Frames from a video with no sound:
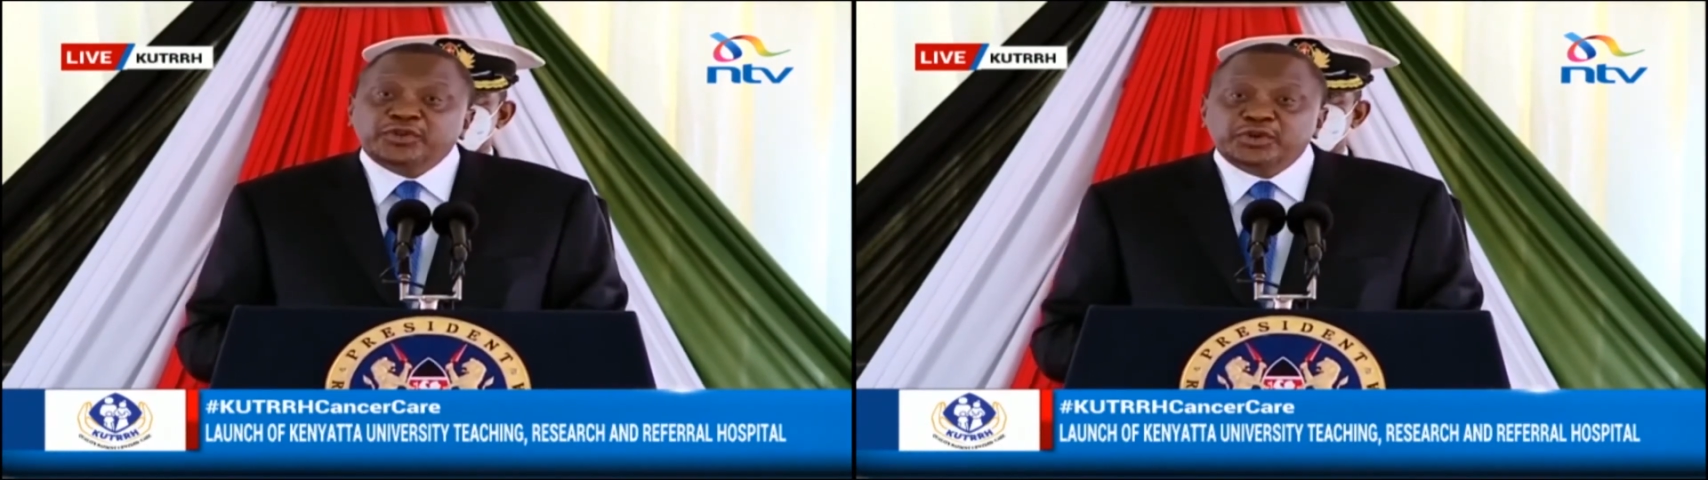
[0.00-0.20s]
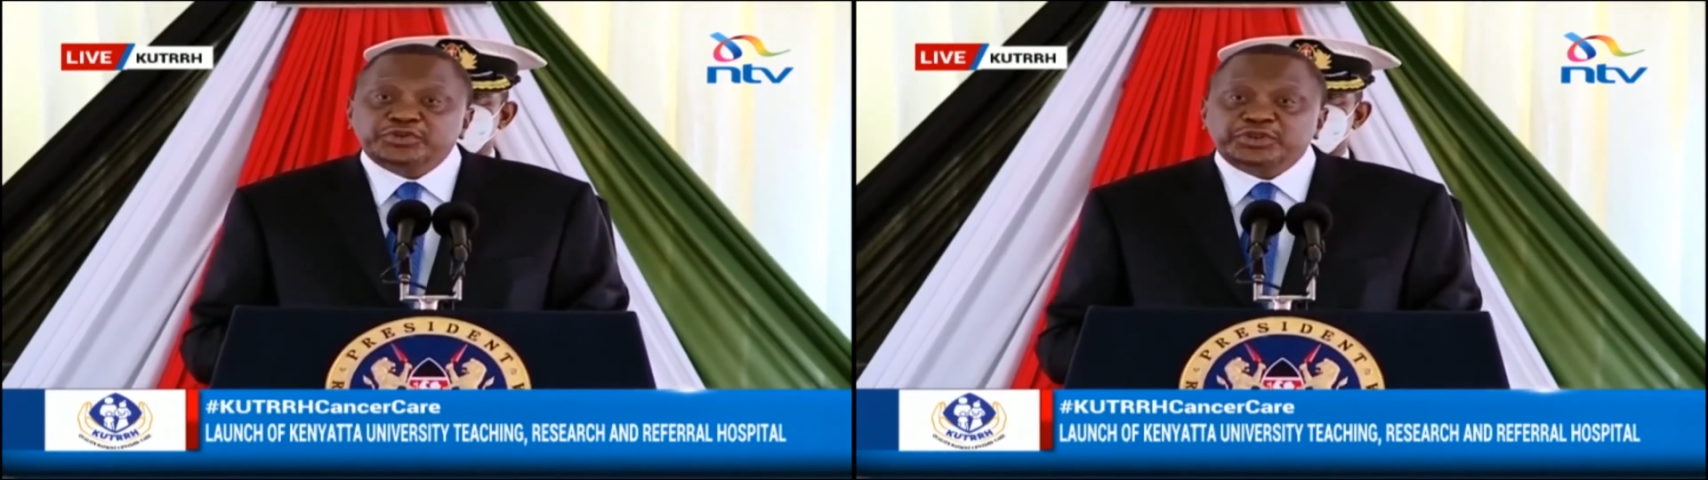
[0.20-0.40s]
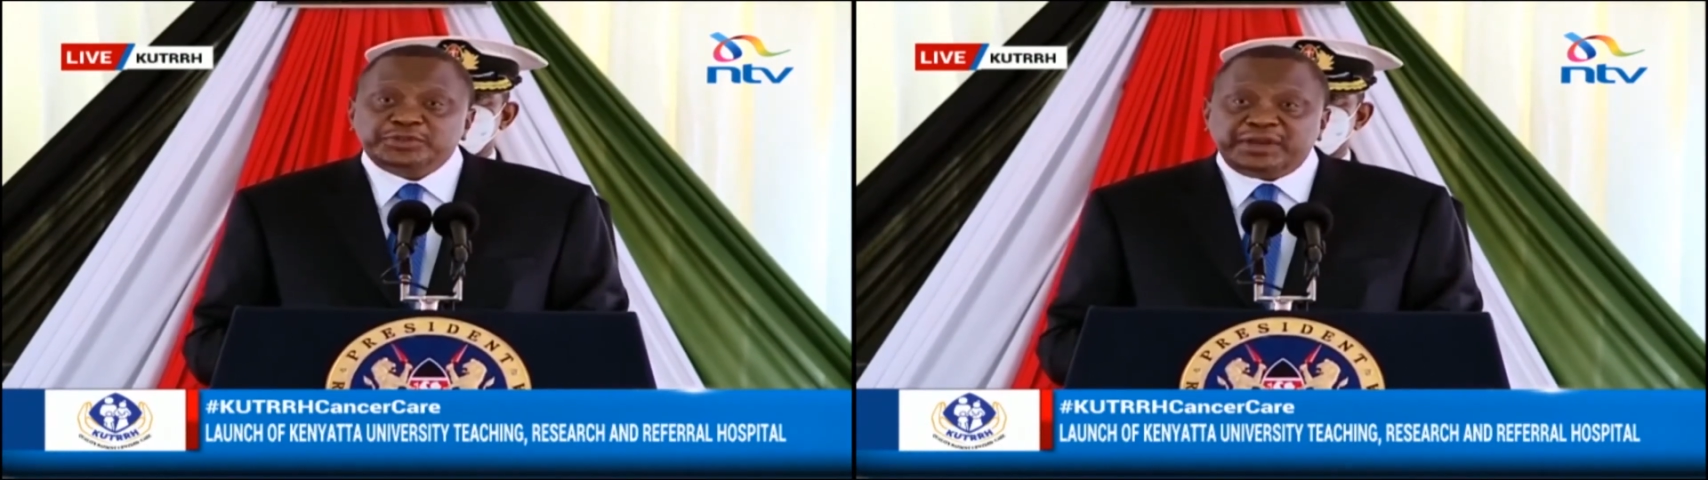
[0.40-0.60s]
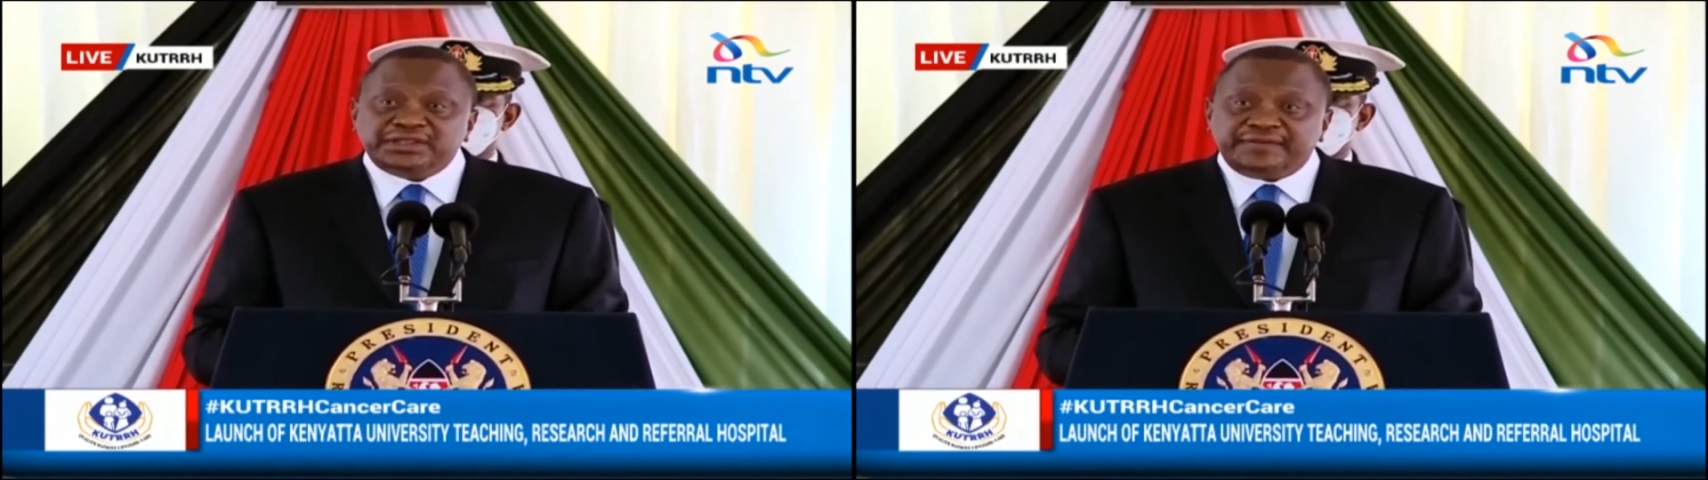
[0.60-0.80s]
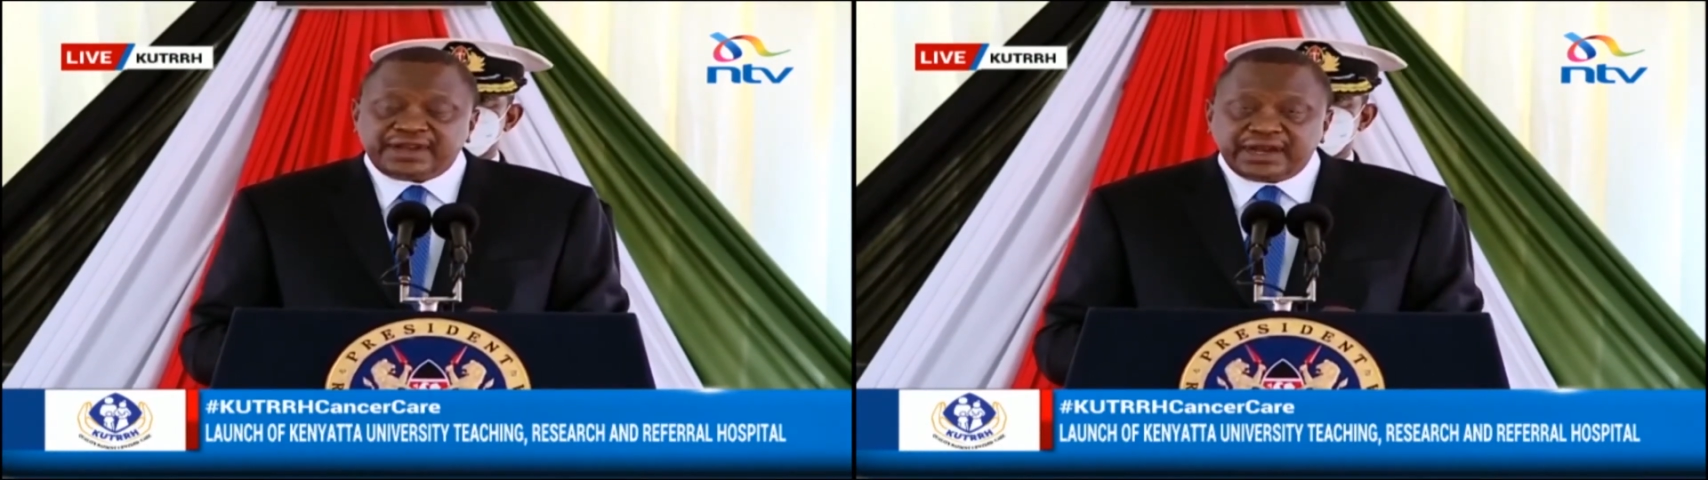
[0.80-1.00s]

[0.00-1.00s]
those respective